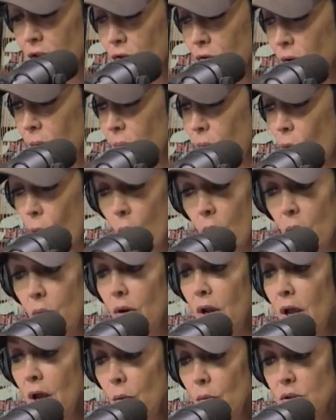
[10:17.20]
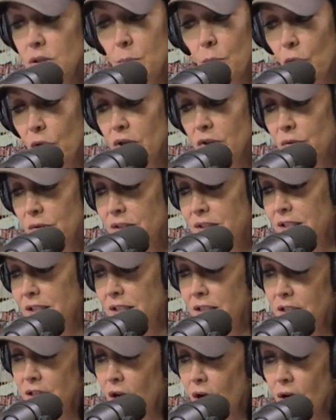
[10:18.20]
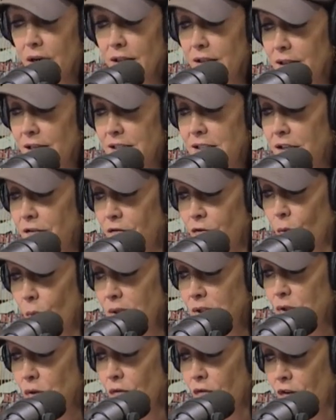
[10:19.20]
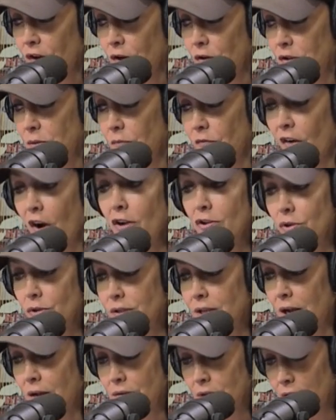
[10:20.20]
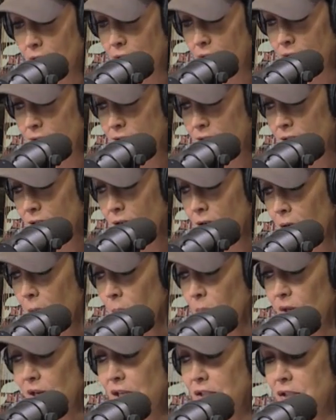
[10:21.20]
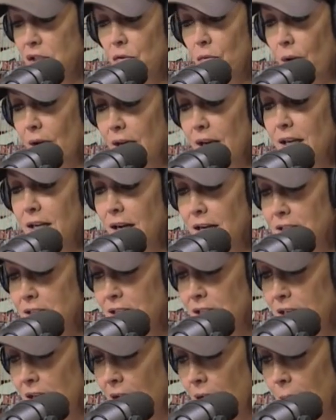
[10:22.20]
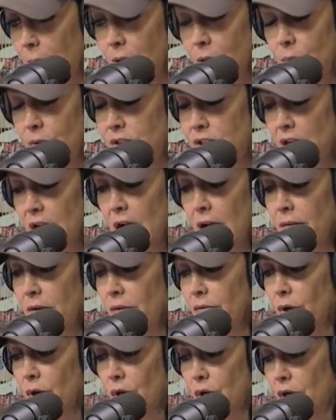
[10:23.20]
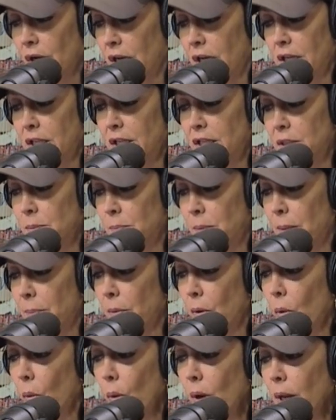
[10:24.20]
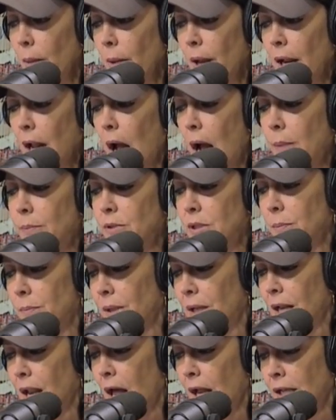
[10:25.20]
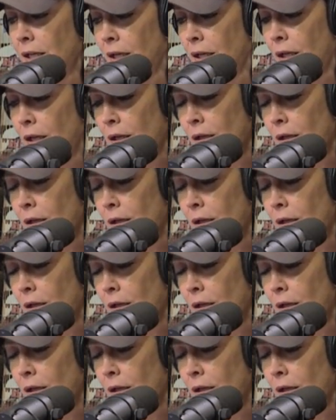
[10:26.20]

Trump, quote, was more interested in young and less influential figures farther down the list because he recognized the name, he would say, I've never heard any of these people. What about Hamza bin Laden?